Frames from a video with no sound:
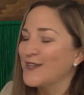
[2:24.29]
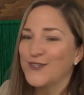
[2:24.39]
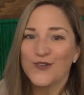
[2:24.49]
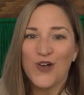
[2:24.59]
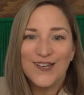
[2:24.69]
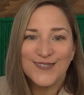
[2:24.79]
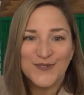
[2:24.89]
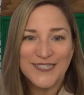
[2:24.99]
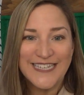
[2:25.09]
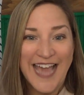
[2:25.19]
You'll
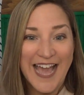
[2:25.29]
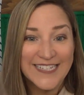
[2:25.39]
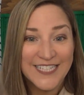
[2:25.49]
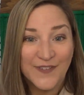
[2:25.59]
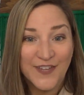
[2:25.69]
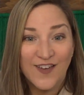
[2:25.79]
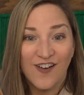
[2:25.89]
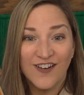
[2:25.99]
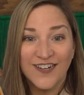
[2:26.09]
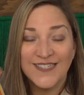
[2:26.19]
also see activity
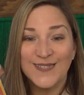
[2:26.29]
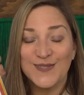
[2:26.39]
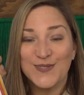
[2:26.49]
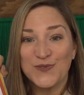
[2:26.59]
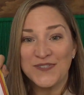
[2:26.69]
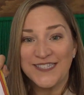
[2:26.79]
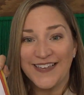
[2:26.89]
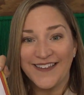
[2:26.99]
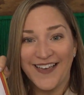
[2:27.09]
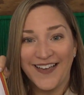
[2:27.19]
cards that students
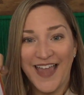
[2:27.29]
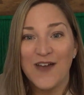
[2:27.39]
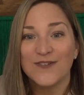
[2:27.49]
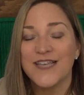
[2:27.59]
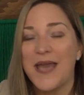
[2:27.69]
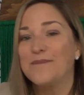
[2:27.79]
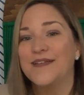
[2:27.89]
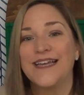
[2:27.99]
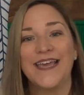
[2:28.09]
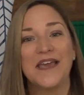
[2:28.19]
can cut out and
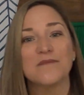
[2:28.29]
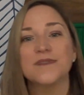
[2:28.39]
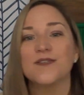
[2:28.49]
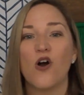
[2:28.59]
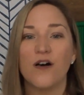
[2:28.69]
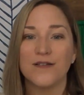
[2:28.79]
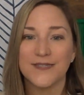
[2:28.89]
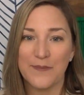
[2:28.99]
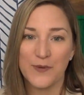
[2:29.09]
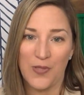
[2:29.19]
play games all
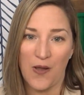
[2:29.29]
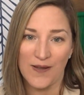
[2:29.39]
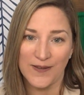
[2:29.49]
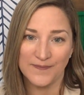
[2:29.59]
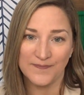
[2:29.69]
summer long.